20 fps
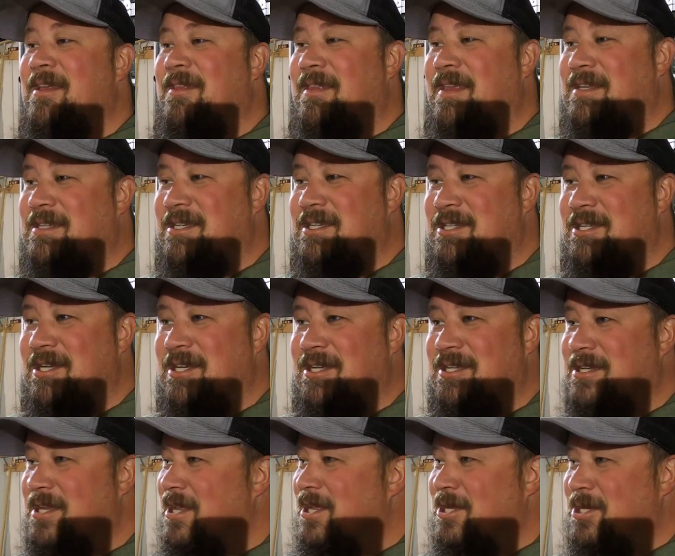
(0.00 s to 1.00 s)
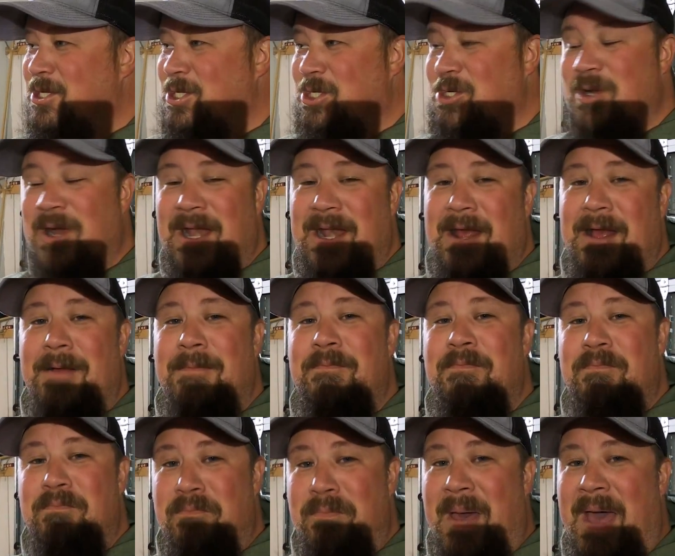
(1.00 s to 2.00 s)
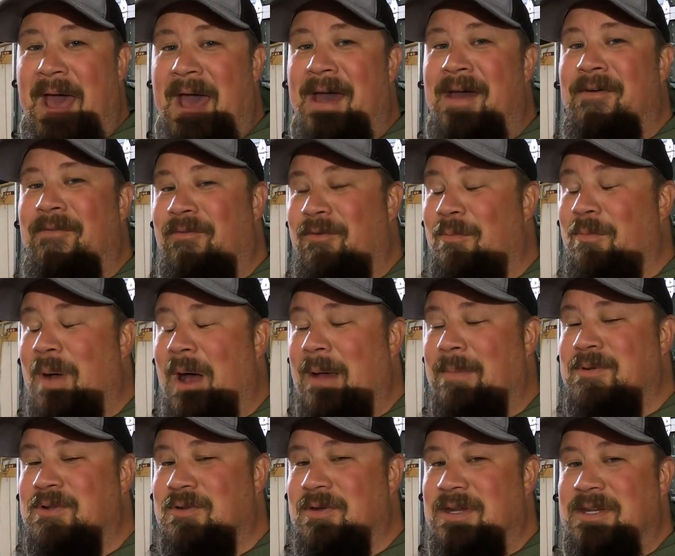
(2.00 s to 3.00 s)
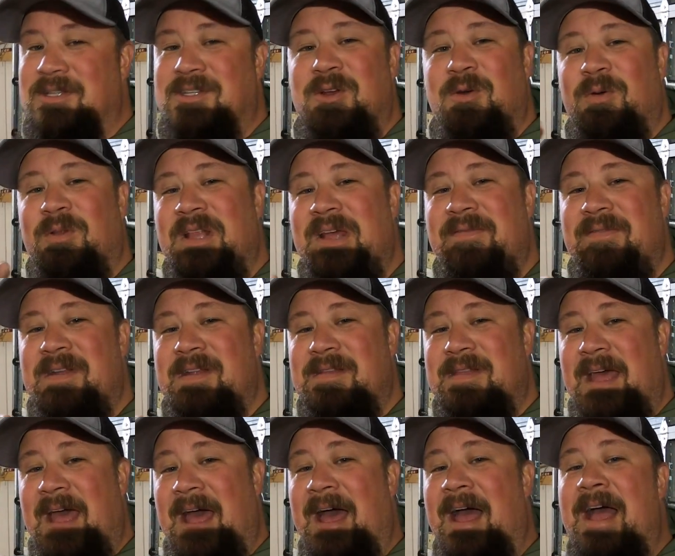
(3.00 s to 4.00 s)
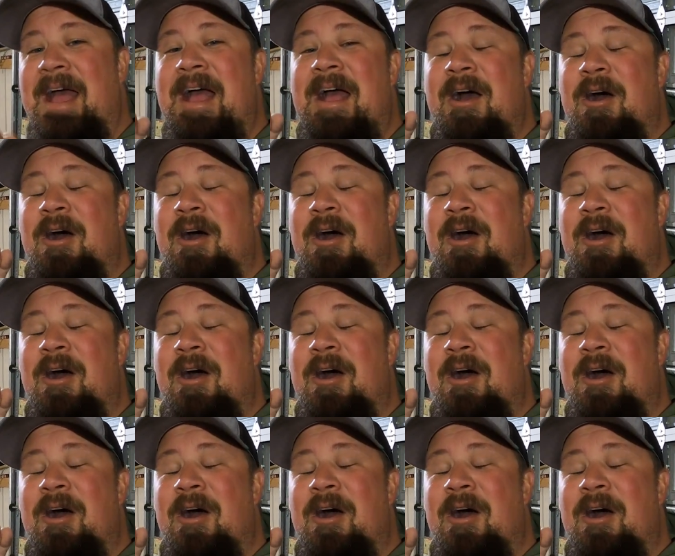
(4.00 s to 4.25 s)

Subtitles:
This is just straight up Matt from Mob Street. So we'll leave it at that.